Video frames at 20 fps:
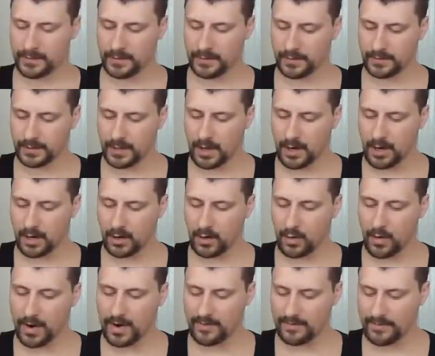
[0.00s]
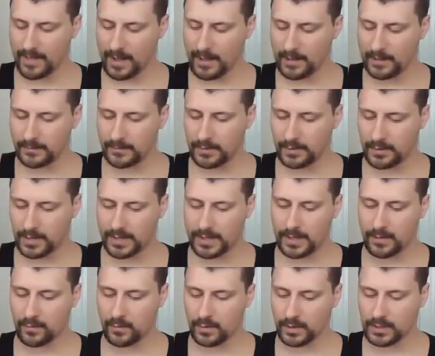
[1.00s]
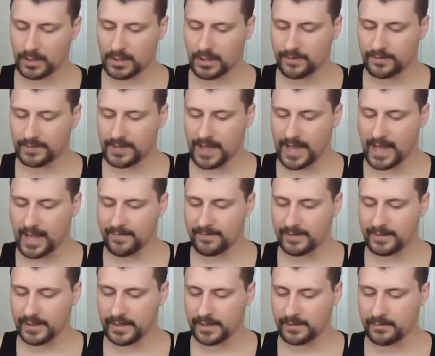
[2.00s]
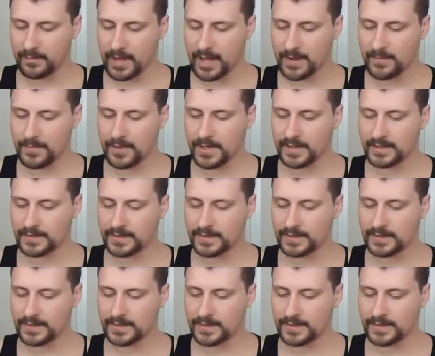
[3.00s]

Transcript: those are quite valuable and I would love to have it in my P